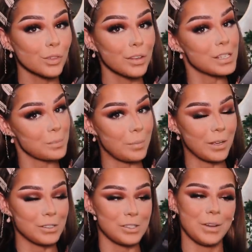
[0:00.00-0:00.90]
This better be
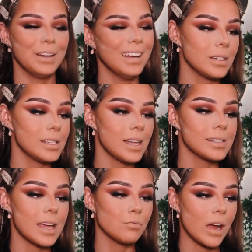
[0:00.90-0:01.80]
good too. This is that
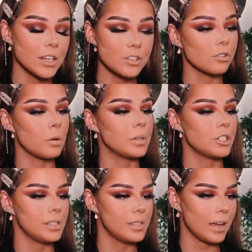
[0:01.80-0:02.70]
same range from
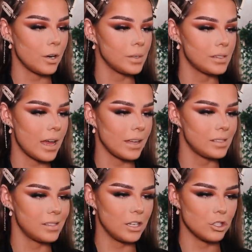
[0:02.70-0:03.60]
Shiseido. It's their
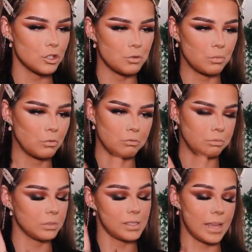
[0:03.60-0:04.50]
cinch
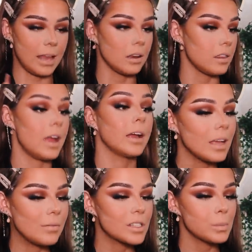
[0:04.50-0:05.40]
skin thing.
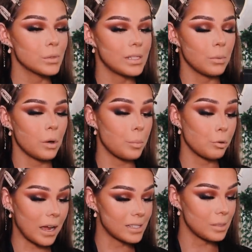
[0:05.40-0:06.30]
Invisible Silk
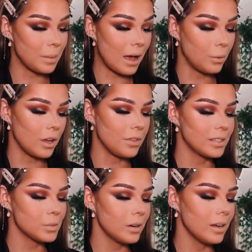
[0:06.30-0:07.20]
Pressed Powder.
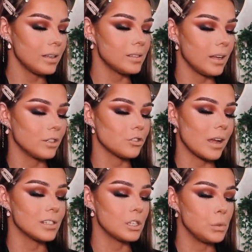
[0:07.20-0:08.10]
This one is in
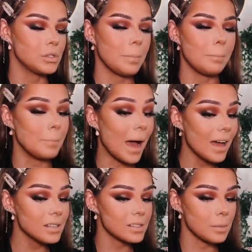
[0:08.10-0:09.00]
translucent
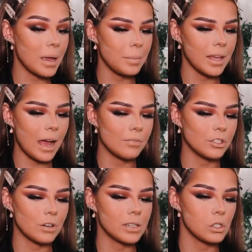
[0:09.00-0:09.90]
matte. So maybe they have a
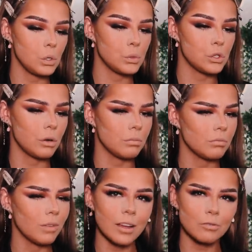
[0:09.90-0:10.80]
translucent
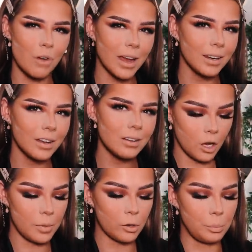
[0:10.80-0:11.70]
like radiant.
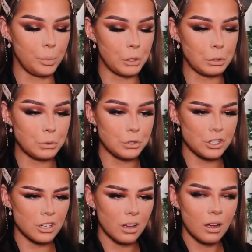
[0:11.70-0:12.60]
Oh my god,
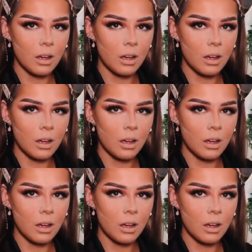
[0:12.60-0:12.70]
bouge.